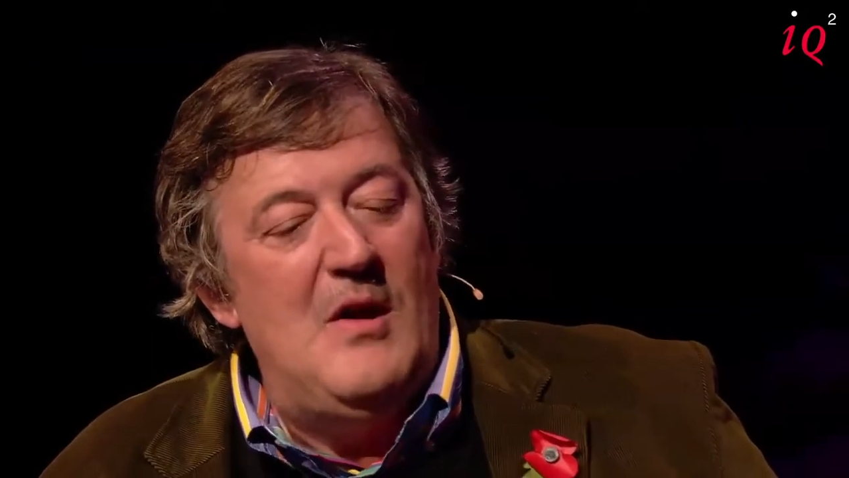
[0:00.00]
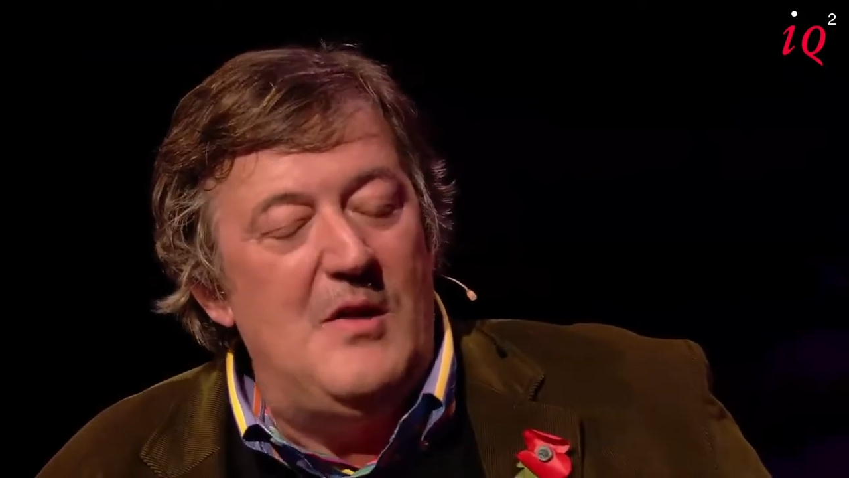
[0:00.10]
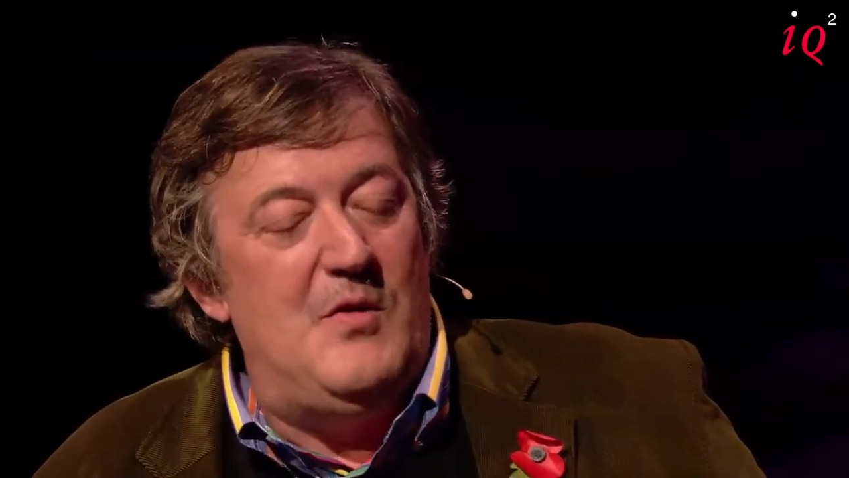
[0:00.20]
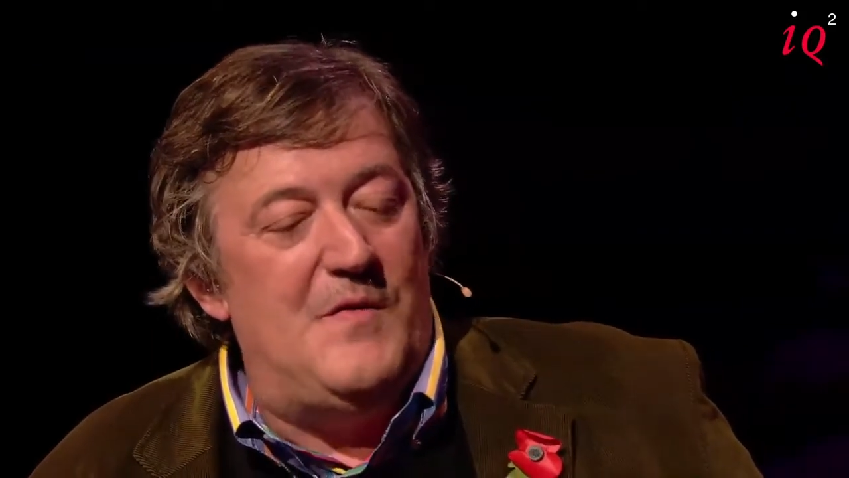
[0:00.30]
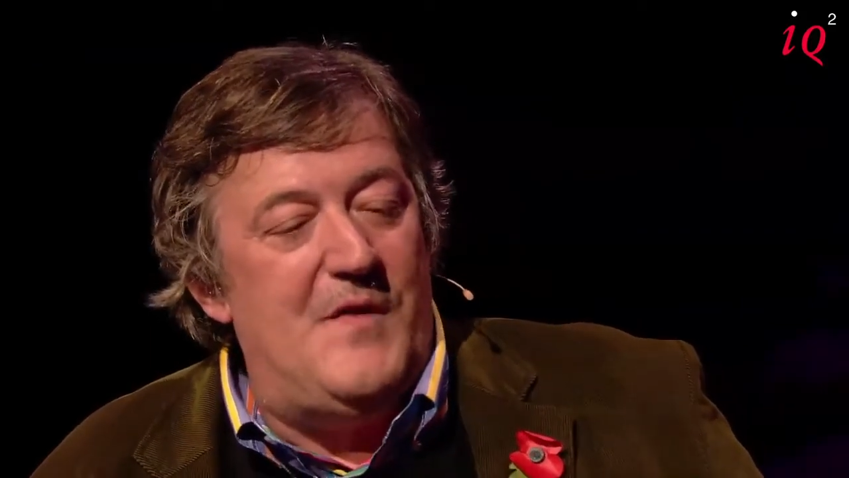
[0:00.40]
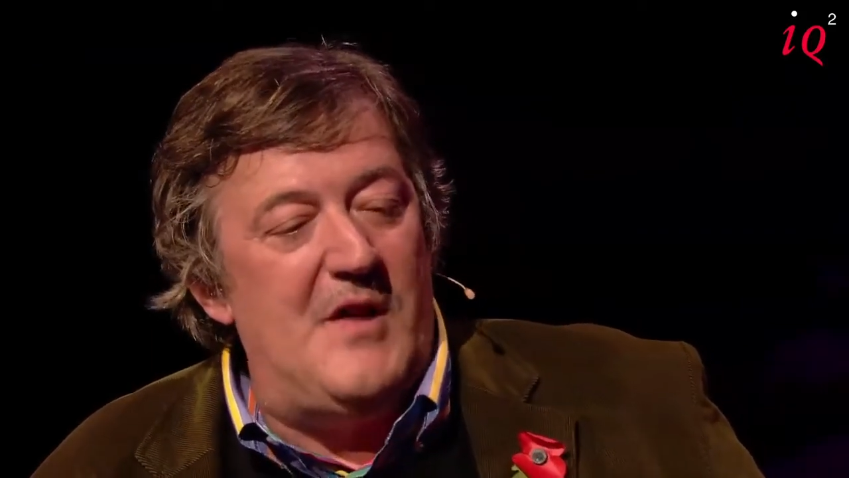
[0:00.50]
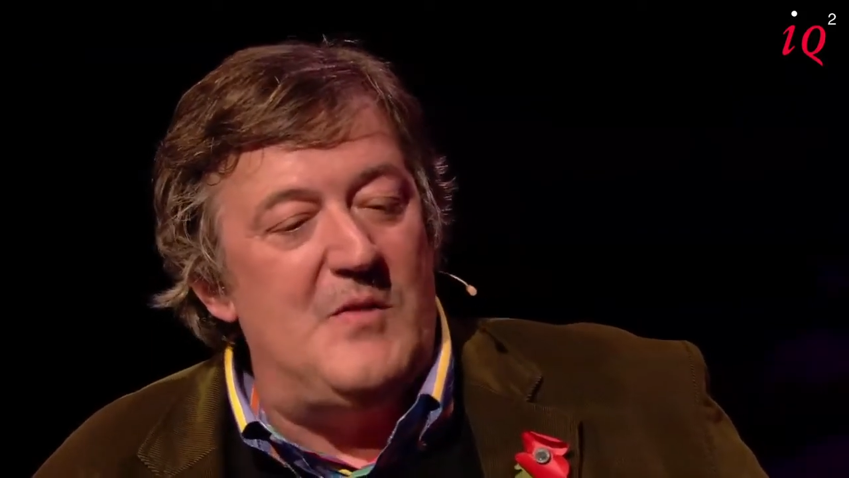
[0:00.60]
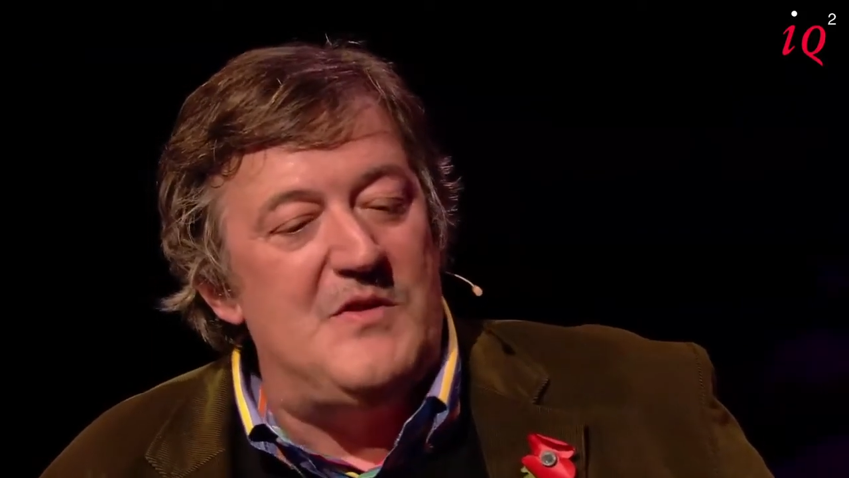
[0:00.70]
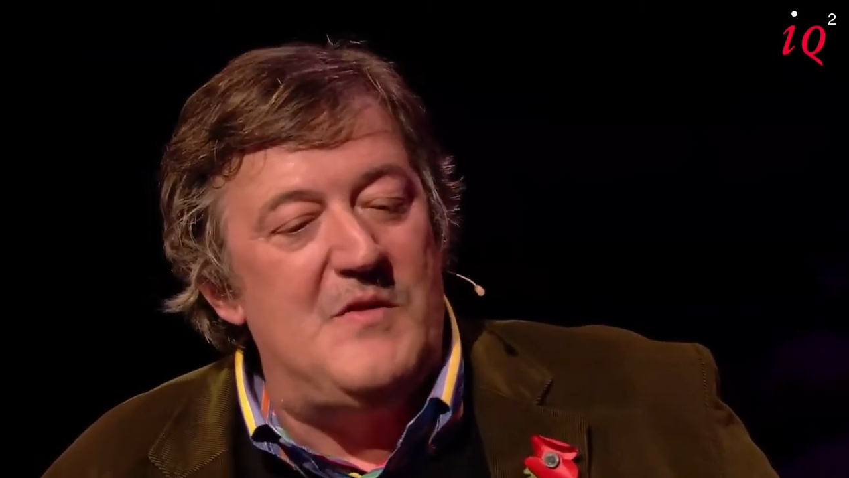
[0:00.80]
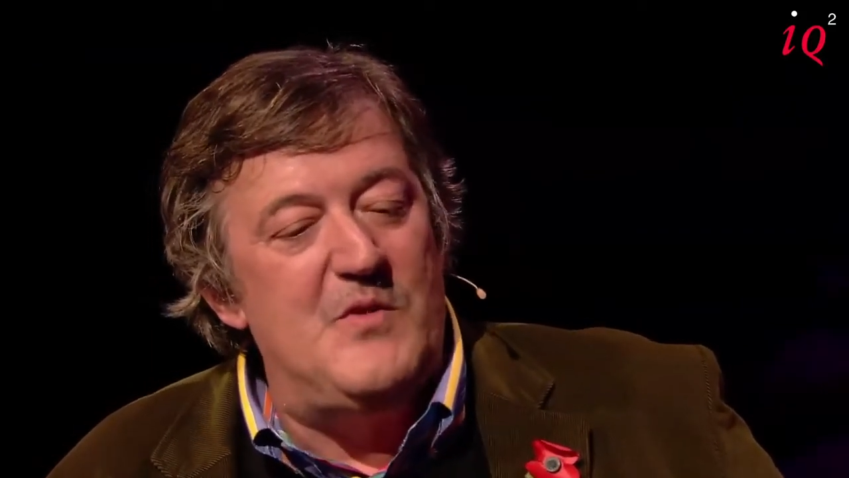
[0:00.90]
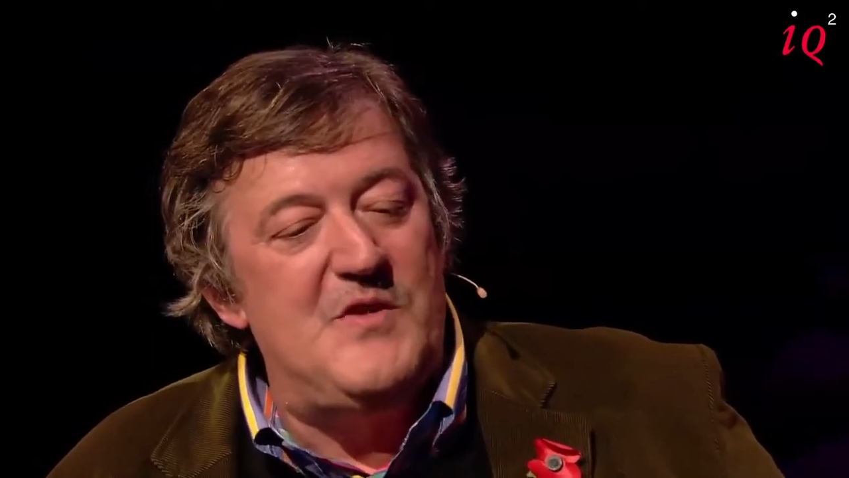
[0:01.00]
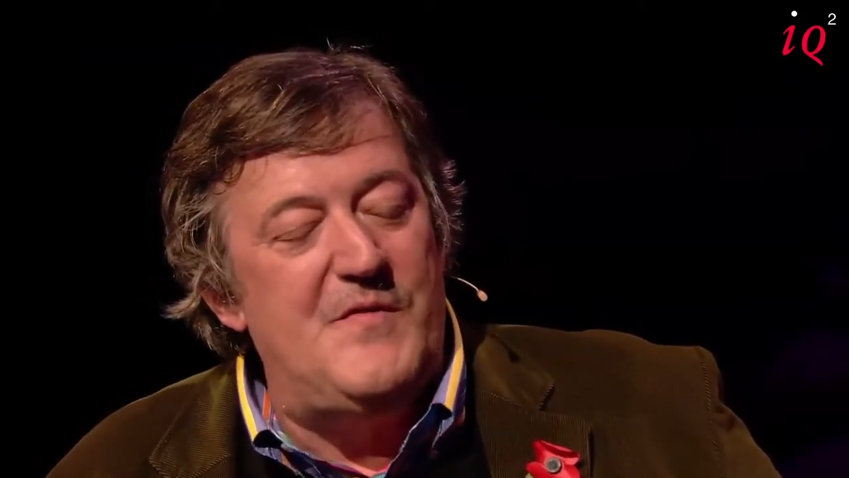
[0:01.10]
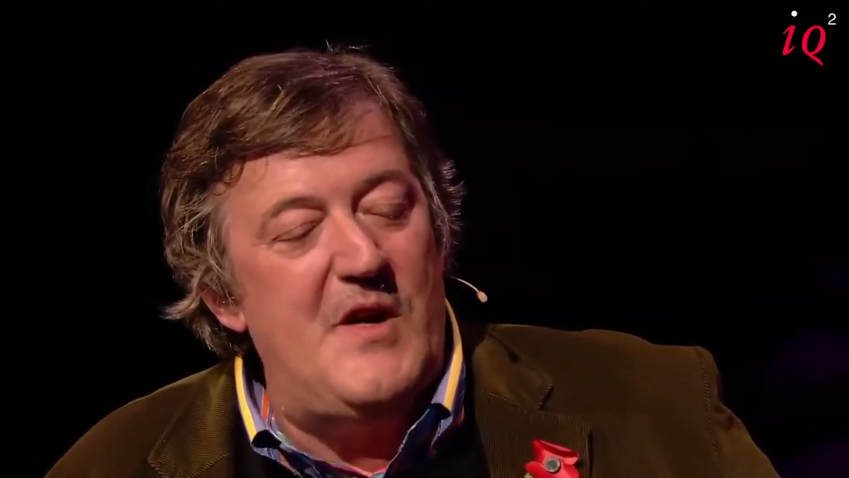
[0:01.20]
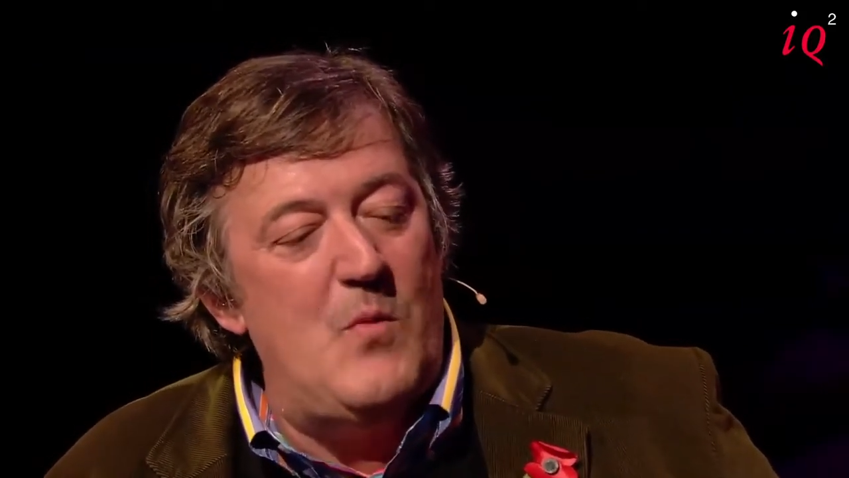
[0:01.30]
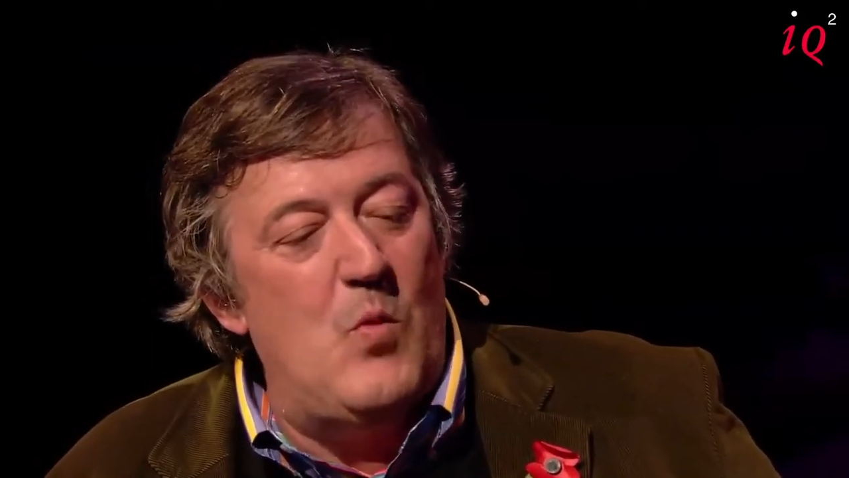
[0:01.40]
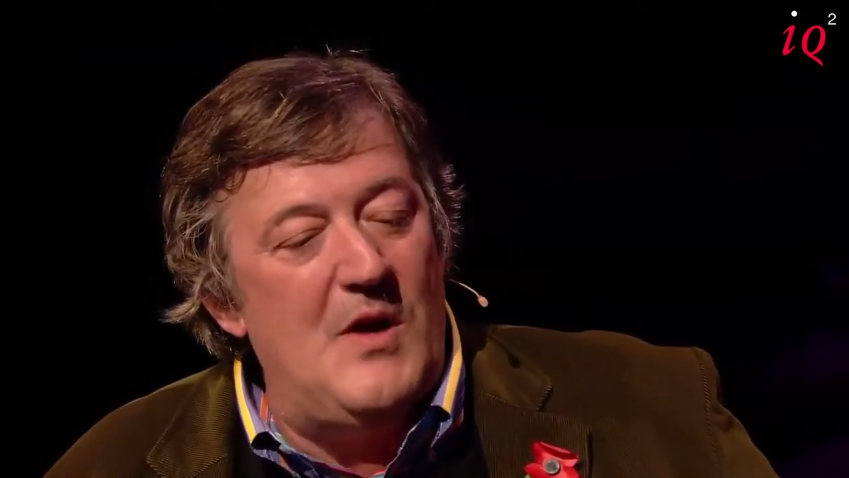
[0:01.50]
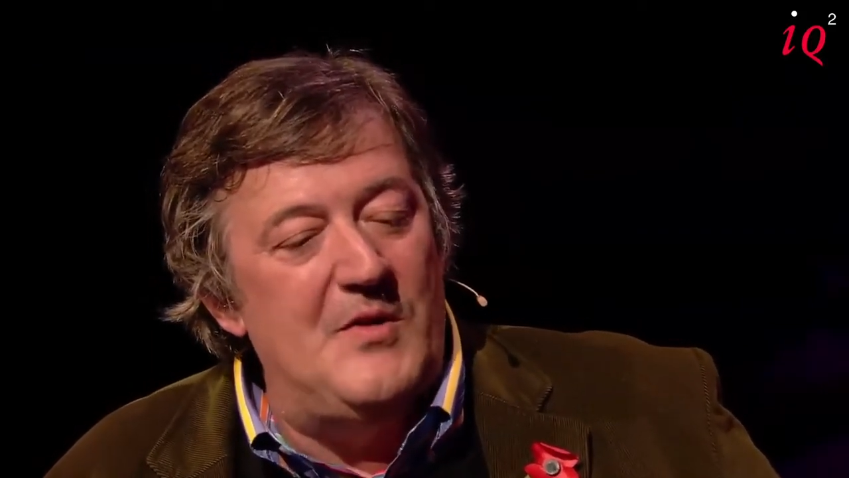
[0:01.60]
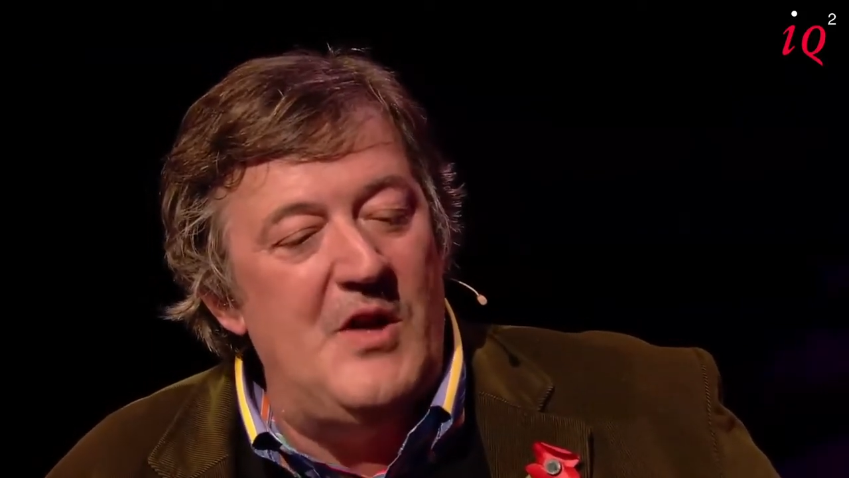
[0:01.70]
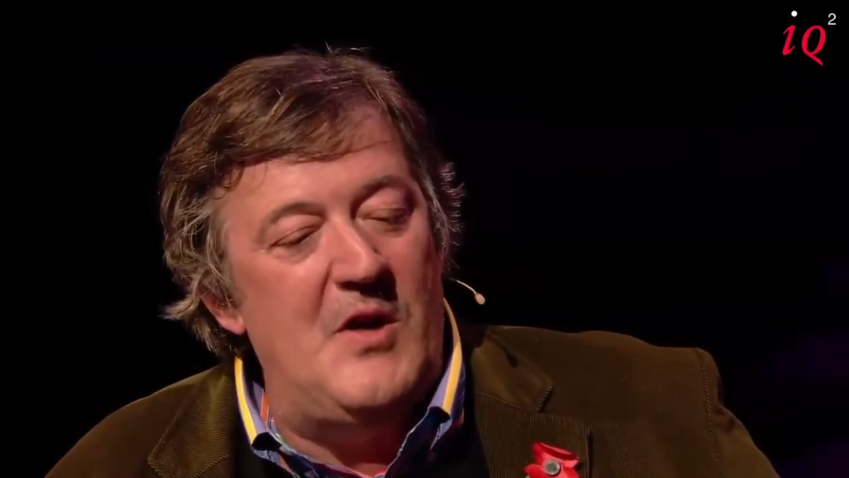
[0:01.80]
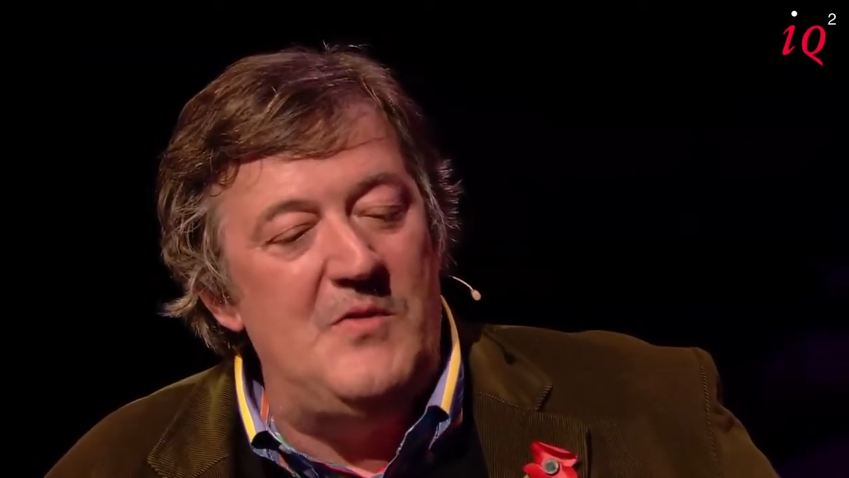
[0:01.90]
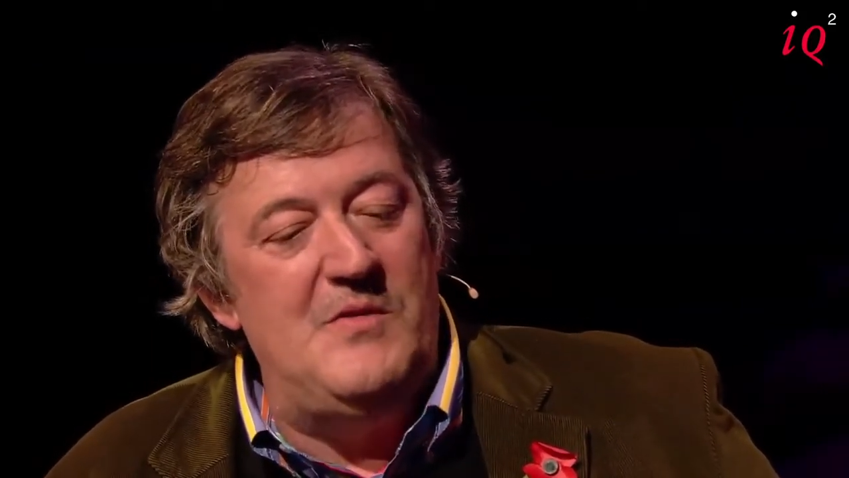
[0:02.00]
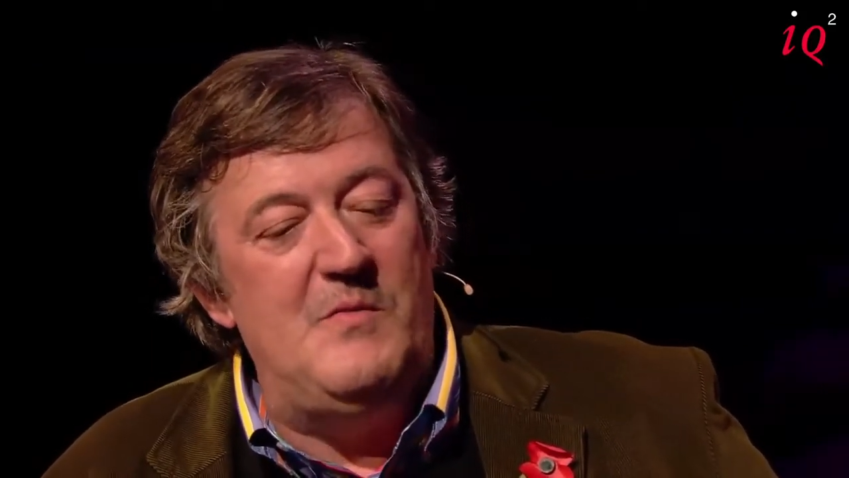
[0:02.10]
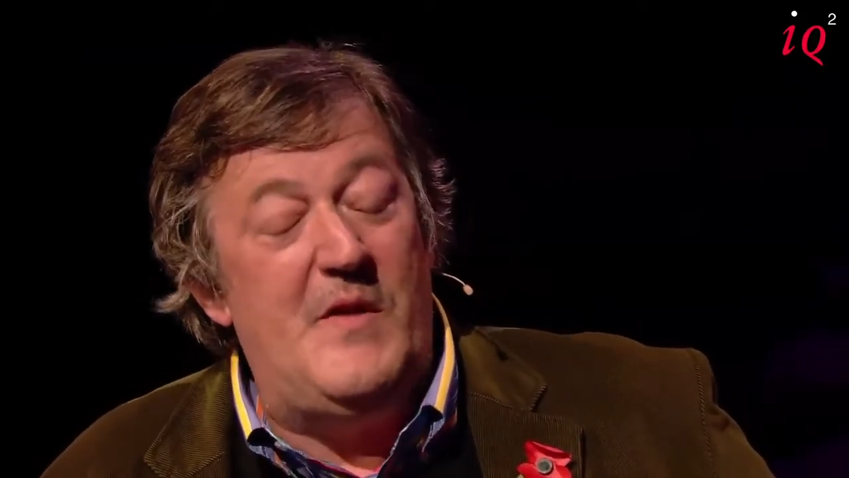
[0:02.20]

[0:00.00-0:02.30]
Your father was a very well-known,